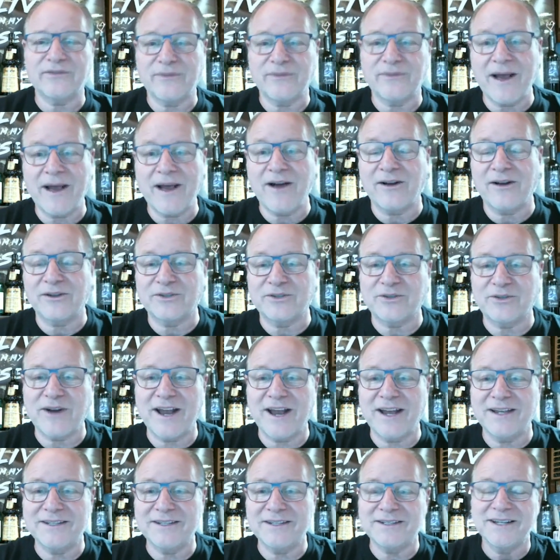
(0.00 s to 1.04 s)
from
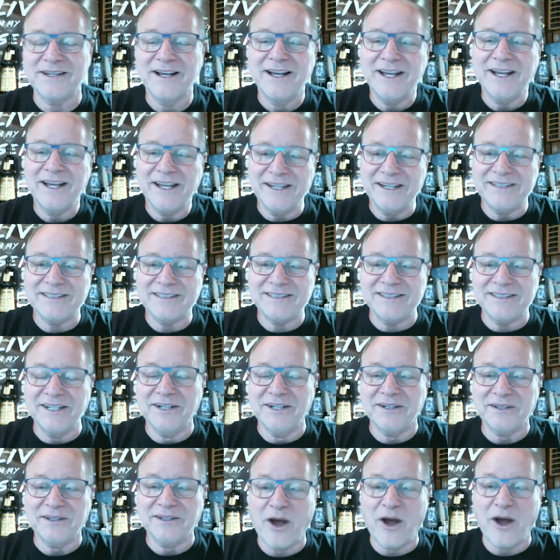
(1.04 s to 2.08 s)
Alcatraz is
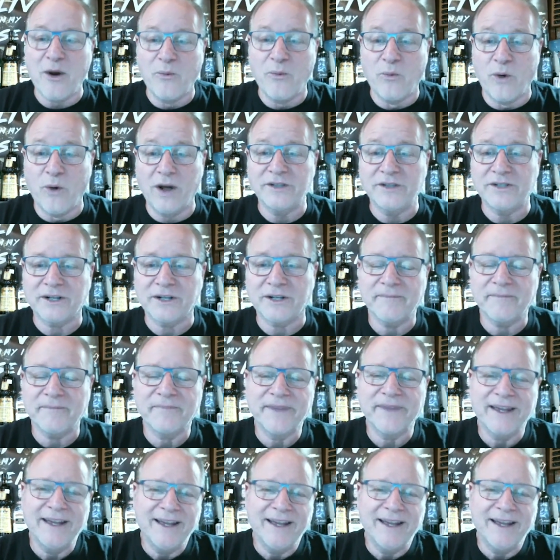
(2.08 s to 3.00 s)
still a wonder.